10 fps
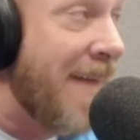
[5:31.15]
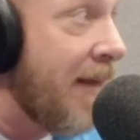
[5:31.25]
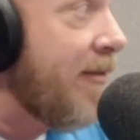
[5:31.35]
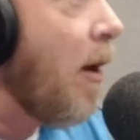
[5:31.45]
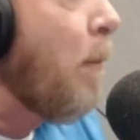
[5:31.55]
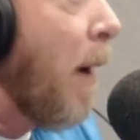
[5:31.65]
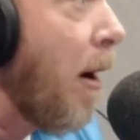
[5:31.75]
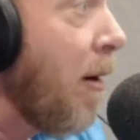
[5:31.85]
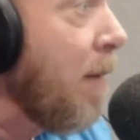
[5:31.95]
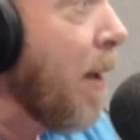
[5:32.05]
Denzel
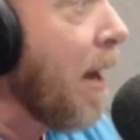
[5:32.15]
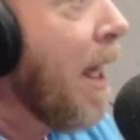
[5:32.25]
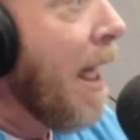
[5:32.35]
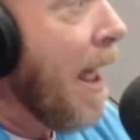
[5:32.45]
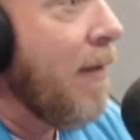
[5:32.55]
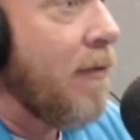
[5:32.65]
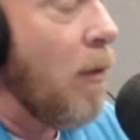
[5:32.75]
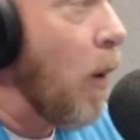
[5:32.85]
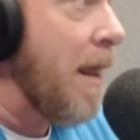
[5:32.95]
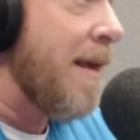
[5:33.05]
Perryman is,
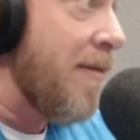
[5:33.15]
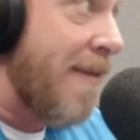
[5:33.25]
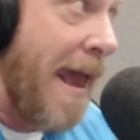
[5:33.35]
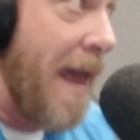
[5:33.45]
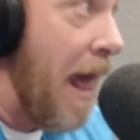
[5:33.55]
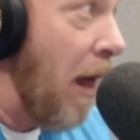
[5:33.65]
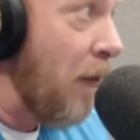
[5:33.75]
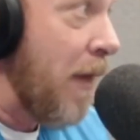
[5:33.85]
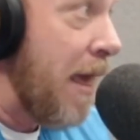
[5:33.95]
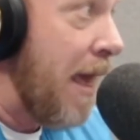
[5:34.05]
when he can stay
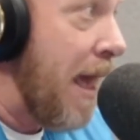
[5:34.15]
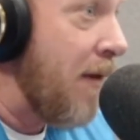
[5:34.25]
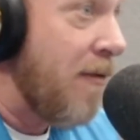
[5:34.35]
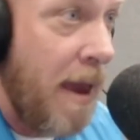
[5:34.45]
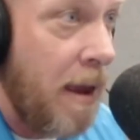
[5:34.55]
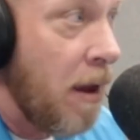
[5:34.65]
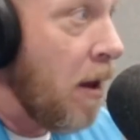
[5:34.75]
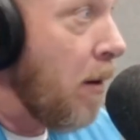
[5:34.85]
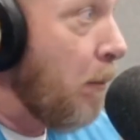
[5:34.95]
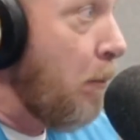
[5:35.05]
healthy, is a
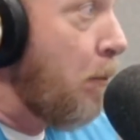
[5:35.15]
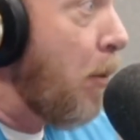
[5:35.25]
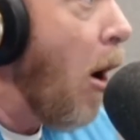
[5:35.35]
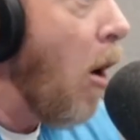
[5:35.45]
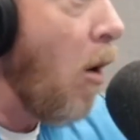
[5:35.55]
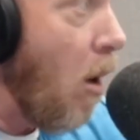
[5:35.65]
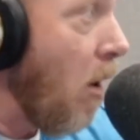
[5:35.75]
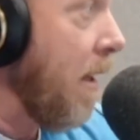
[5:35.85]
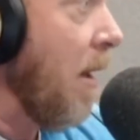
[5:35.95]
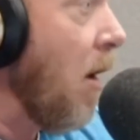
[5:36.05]
ball
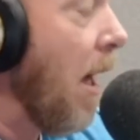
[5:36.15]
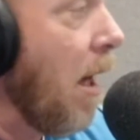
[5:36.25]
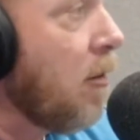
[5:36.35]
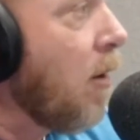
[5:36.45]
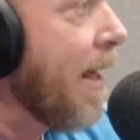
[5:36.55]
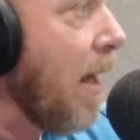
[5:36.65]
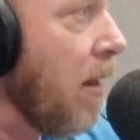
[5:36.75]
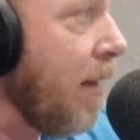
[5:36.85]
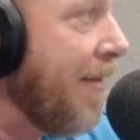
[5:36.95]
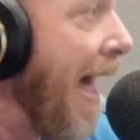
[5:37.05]
hawking, uh, like a,
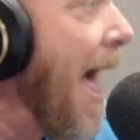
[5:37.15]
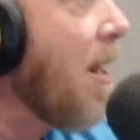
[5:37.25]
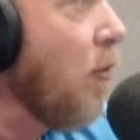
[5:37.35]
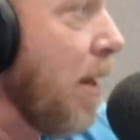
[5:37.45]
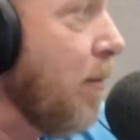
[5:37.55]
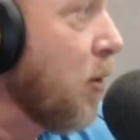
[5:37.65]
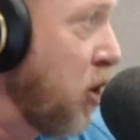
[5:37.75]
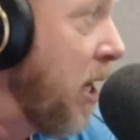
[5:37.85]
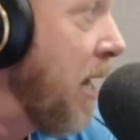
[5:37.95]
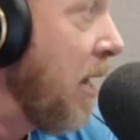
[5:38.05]
a, tackling
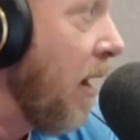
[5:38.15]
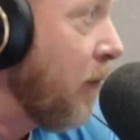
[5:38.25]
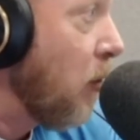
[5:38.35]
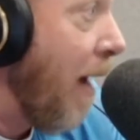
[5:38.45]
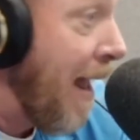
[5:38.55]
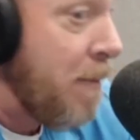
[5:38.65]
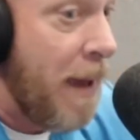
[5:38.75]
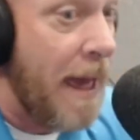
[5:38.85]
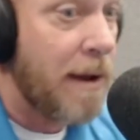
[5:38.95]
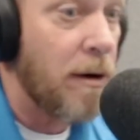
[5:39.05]
machine of a
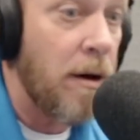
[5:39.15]
linebacker.